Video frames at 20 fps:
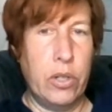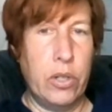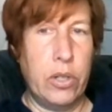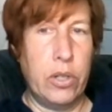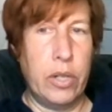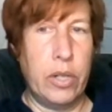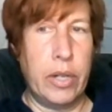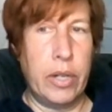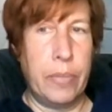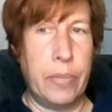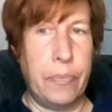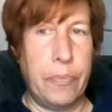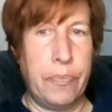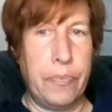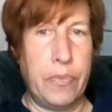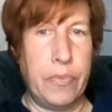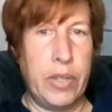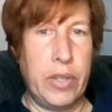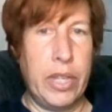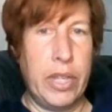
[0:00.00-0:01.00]
um,
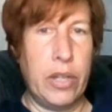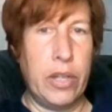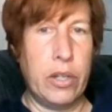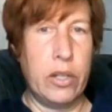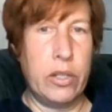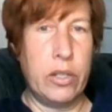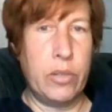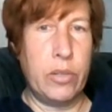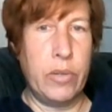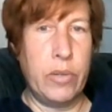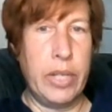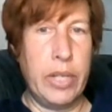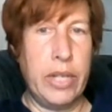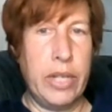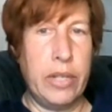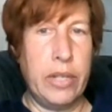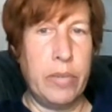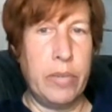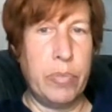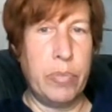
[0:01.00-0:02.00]
neon
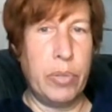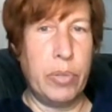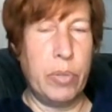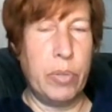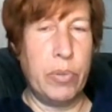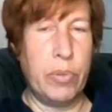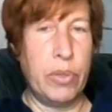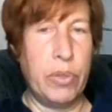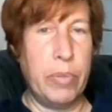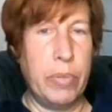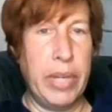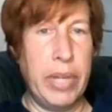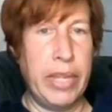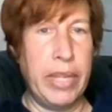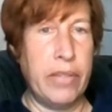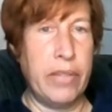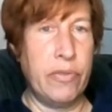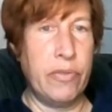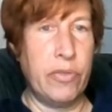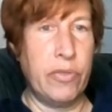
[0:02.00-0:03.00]
green, purple, and
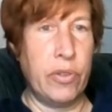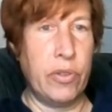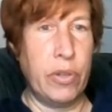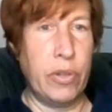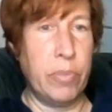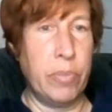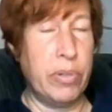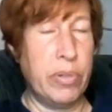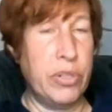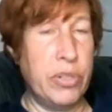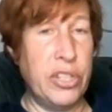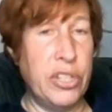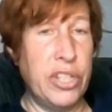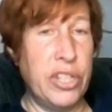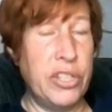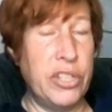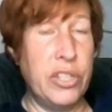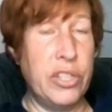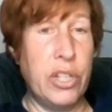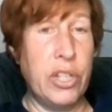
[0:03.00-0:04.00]
pink for the
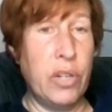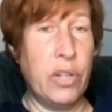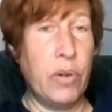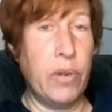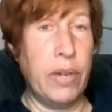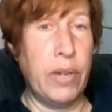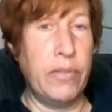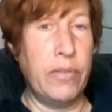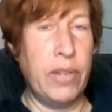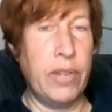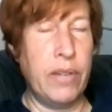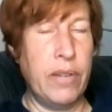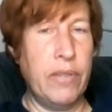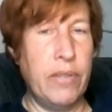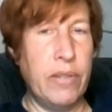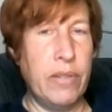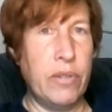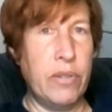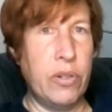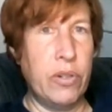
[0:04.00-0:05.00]
Perseids. No, I've, I've
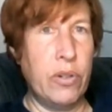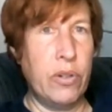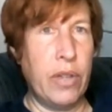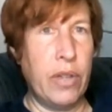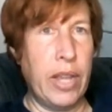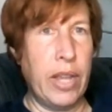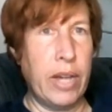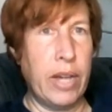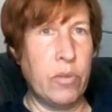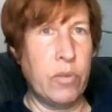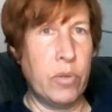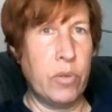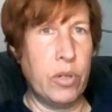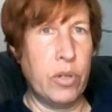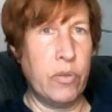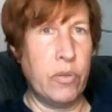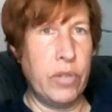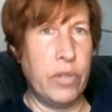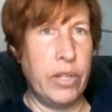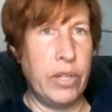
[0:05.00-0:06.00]
never heard that.
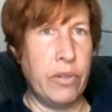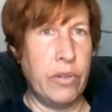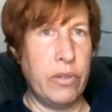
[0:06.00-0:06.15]
Where over here